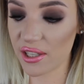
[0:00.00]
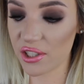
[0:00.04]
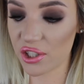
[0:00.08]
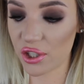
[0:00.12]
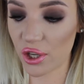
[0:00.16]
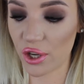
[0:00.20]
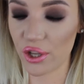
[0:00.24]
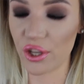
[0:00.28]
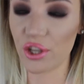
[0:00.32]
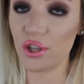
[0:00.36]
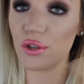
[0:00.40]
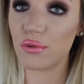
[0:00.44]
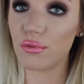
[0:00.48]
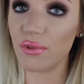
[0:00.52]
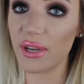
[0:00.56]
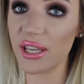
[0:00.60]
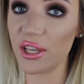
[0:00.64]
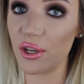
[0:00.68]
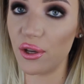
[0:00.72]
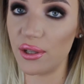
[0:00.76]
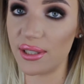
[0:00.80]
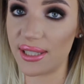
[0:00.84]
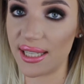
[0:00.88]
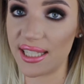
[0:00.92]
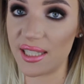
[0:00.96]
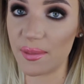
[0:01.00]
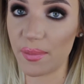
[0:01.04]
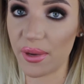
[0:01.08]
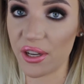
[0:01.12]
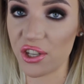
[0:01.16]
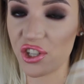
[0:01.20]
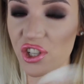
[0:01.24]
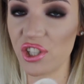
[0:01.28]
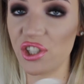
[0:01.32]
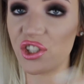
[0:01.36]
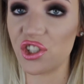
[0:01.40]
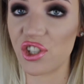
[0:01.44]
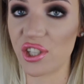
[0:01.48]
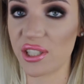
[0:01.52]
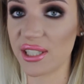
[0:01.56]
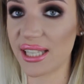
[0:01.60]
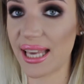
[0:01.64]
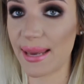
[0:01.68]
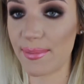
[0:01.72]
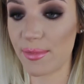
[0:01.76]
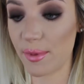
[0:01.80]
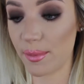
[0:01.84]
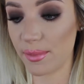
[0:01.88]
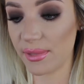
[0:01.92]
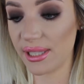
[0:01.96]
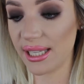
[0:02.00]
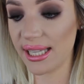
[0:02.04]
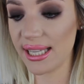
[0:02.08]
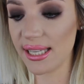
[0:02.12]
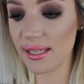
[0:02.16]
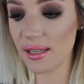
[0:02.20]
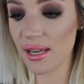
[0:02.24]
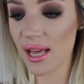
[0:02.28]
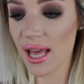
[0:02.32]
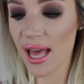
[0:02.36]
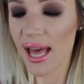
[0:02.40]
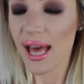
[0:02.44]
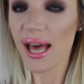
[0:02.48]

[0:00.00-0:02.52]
So you can reuse these sponges, just keep them clean.